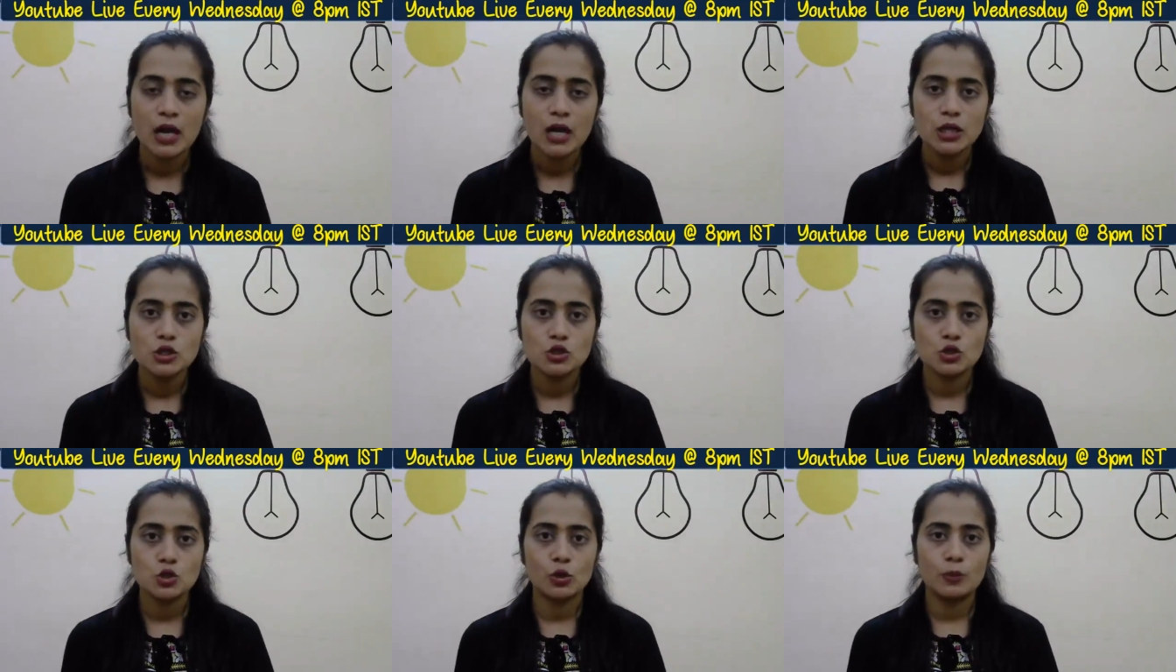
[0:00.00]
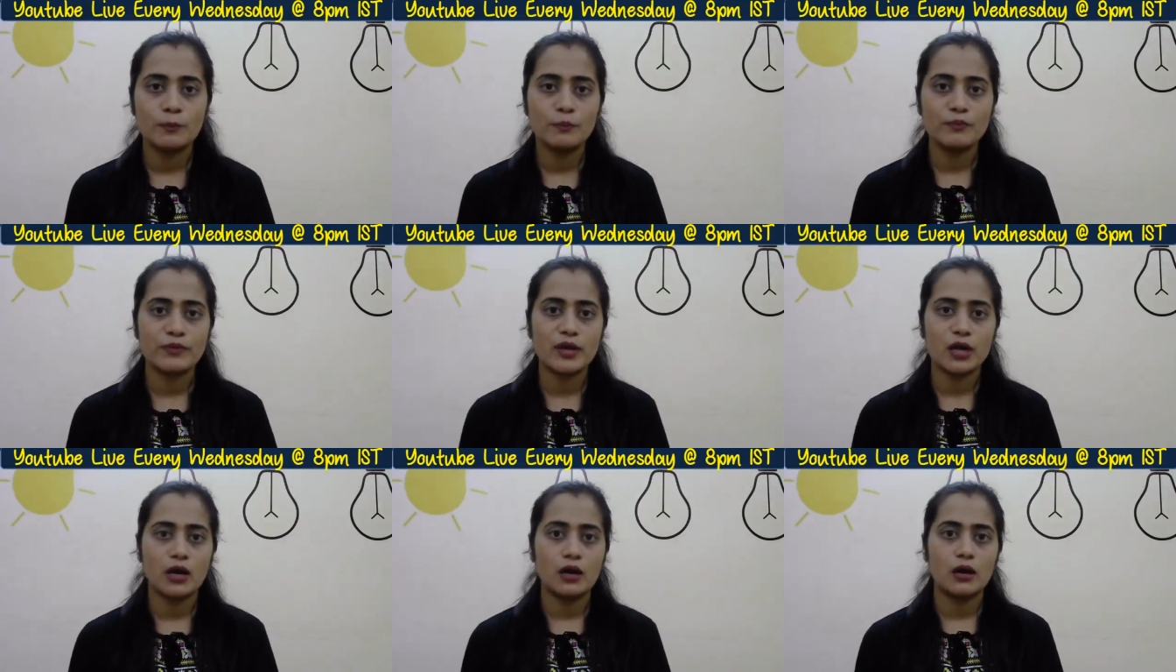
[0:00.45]
So
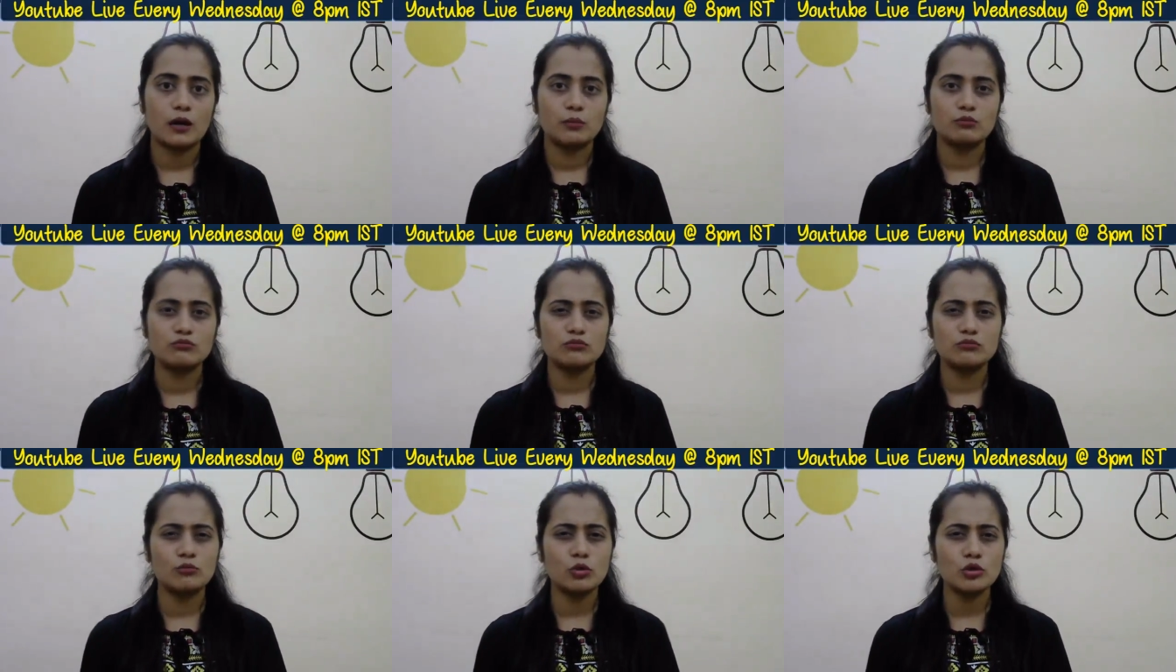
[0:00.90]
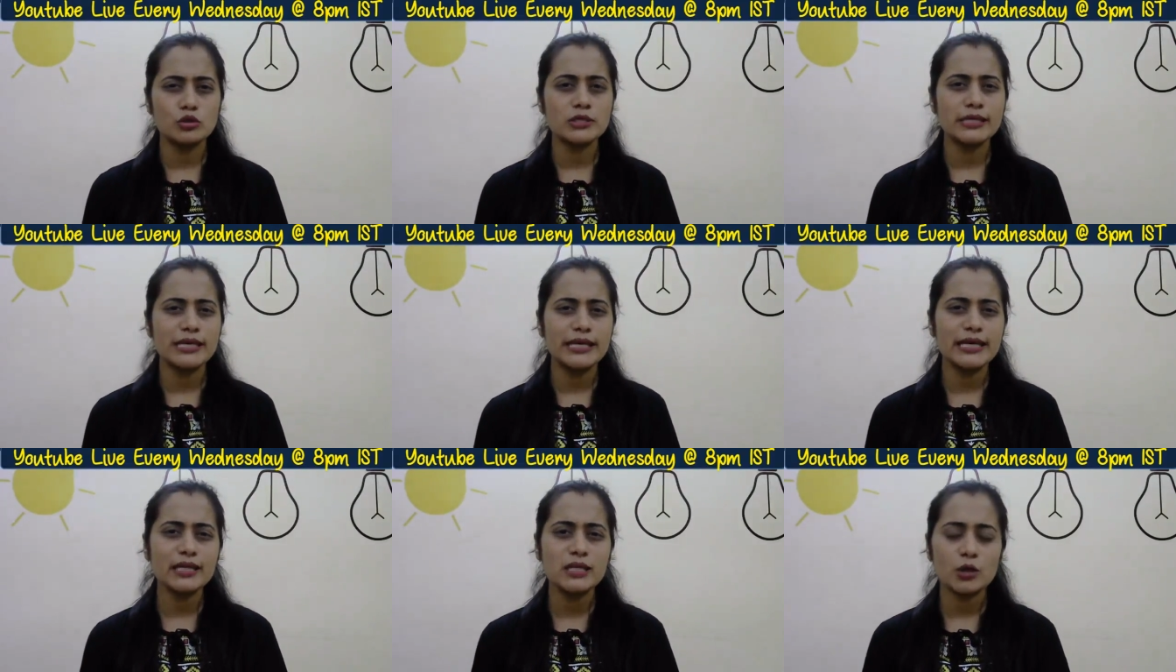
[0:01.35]

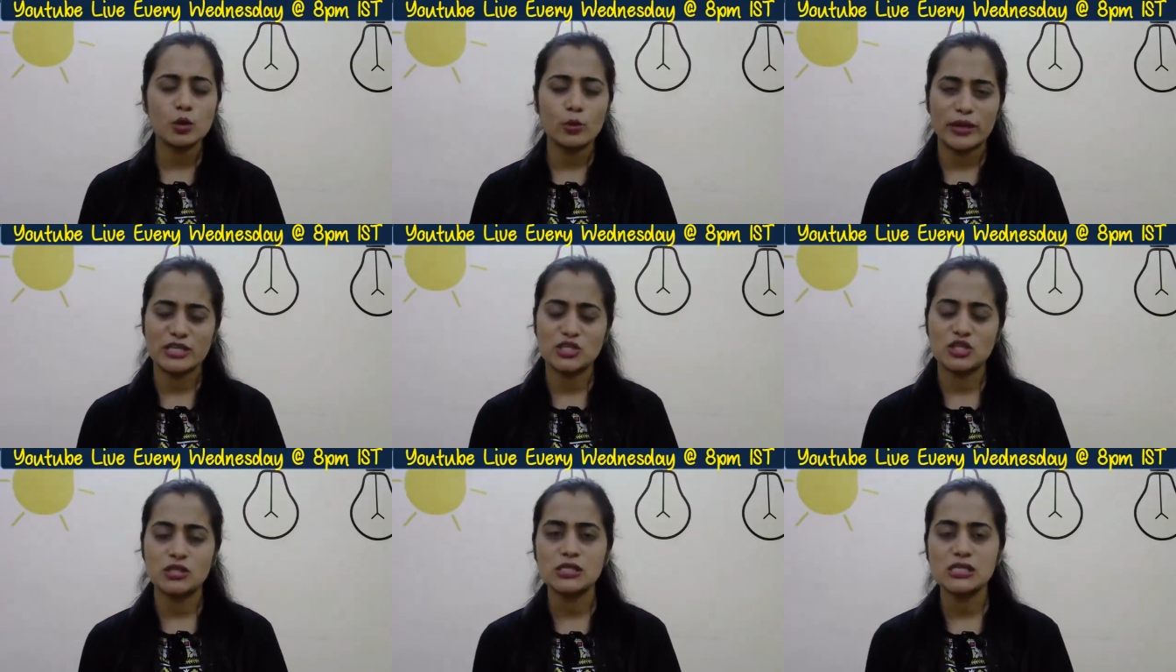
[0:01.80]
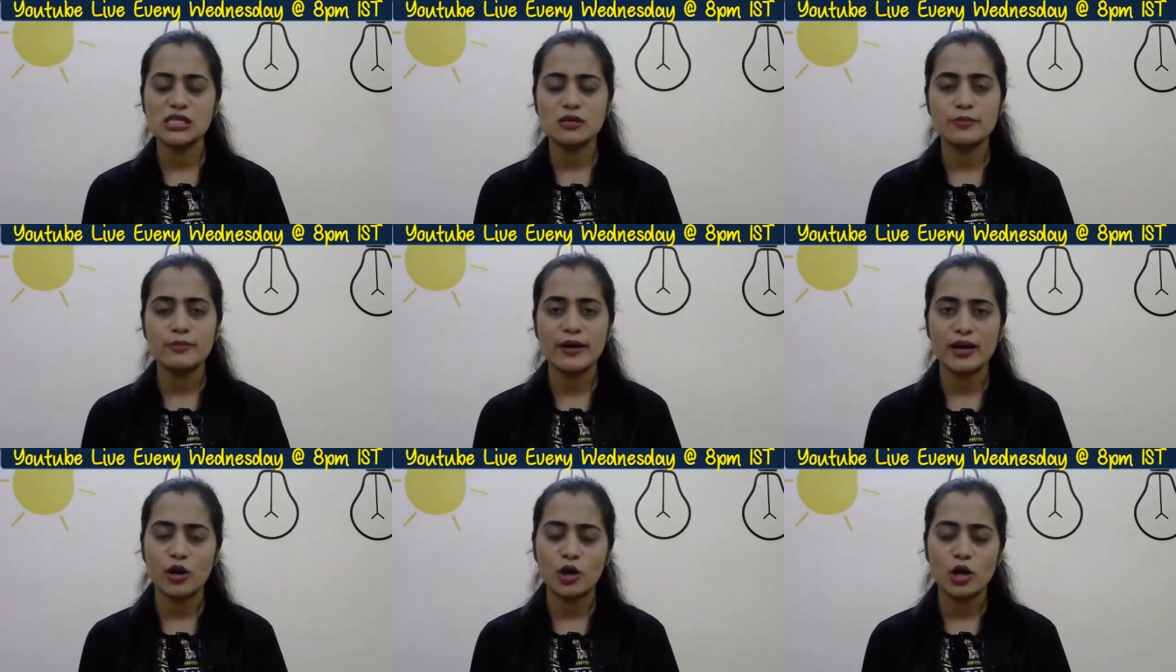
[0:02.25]
mostly the questions in
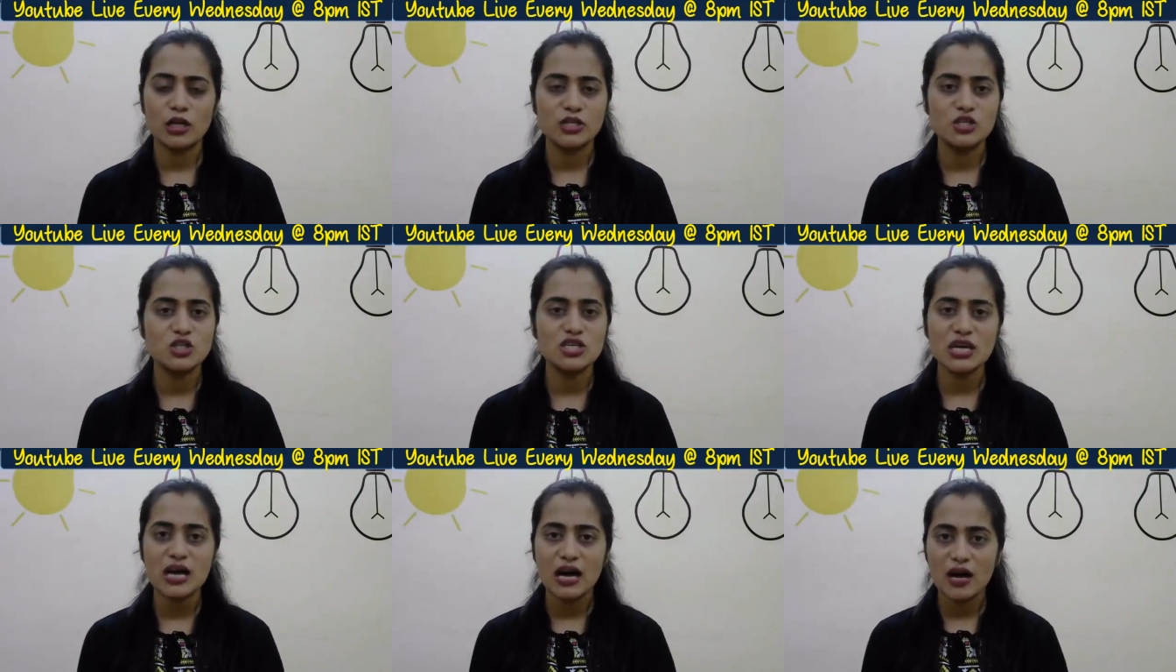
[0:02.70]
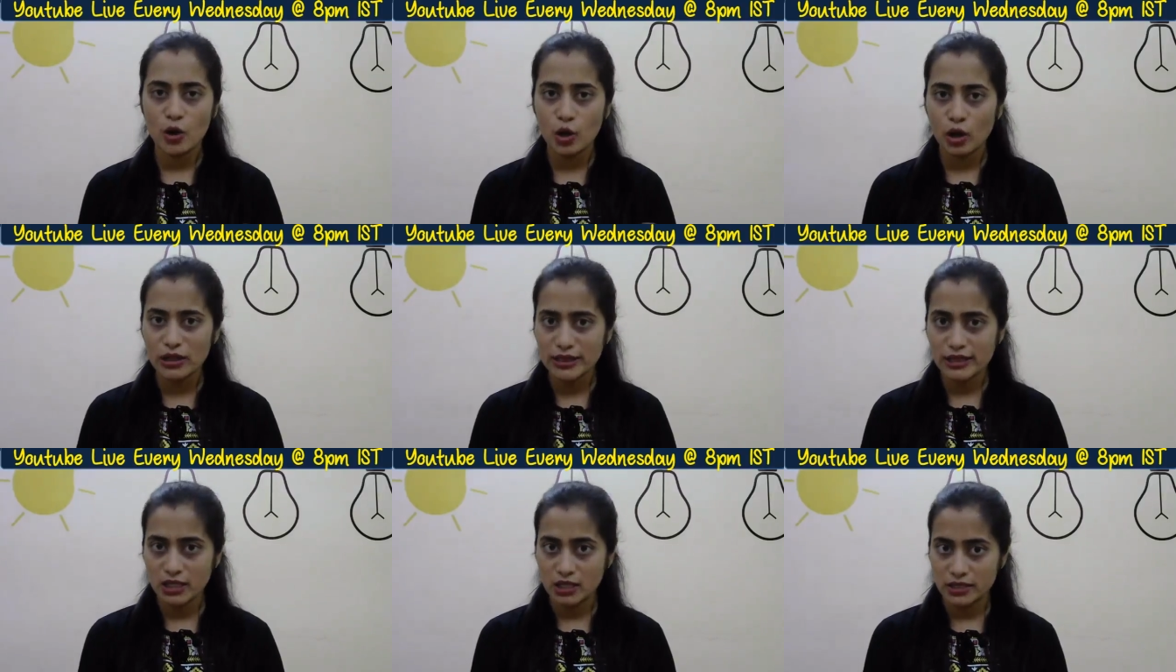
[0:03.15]
biology are
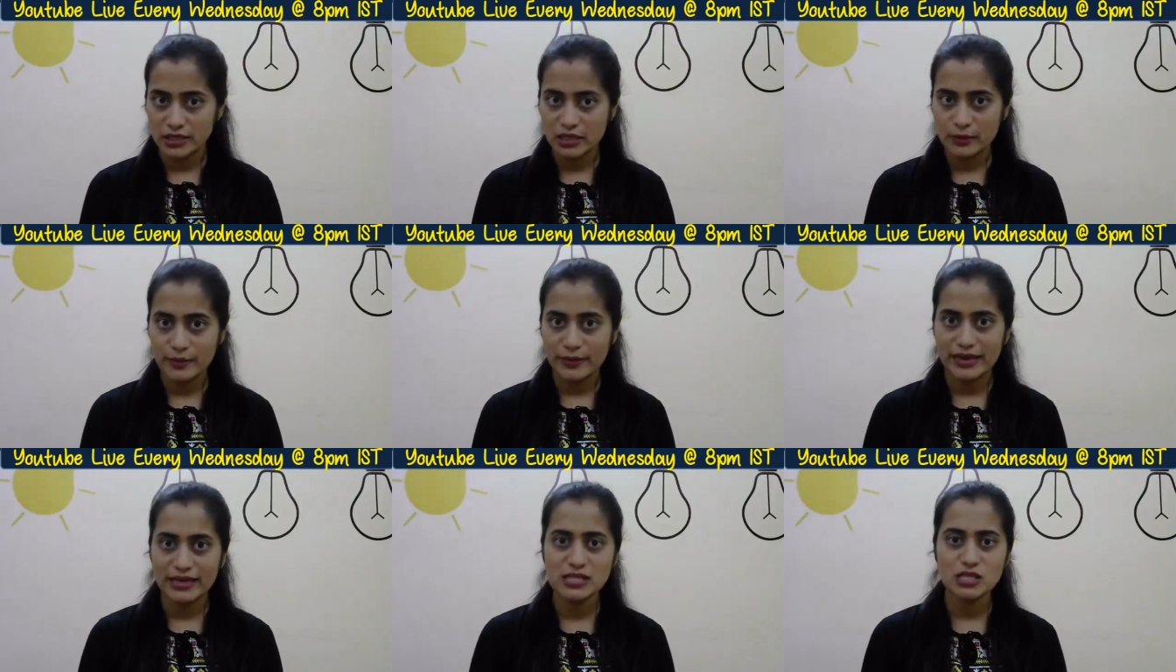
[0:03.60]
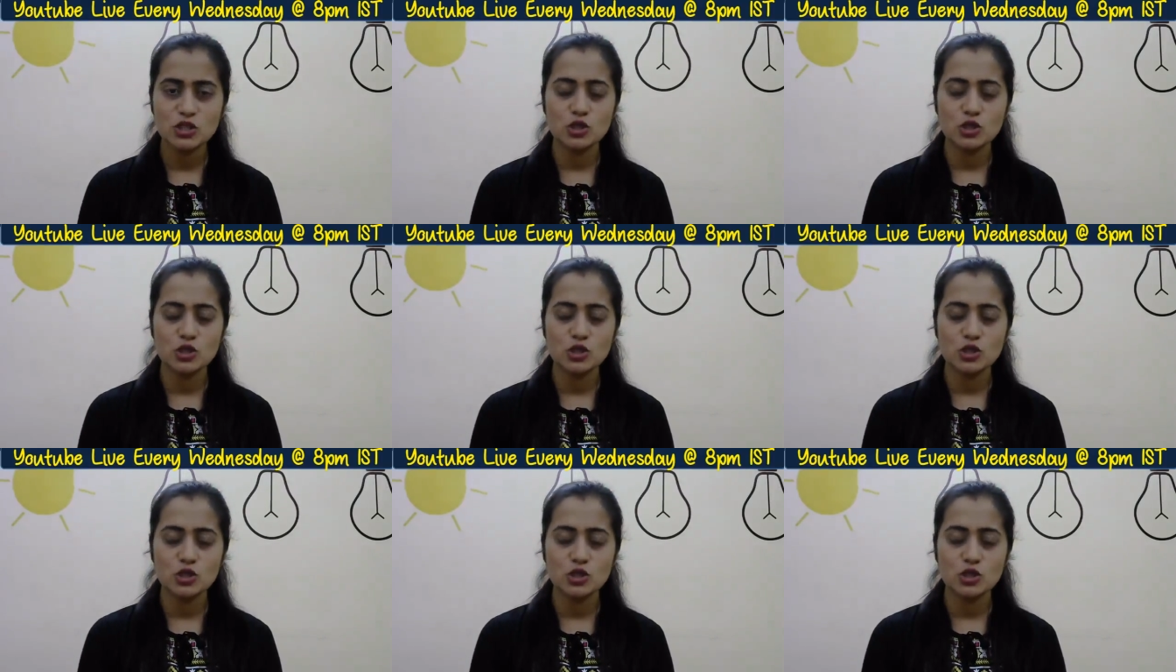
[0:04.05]
all theory based,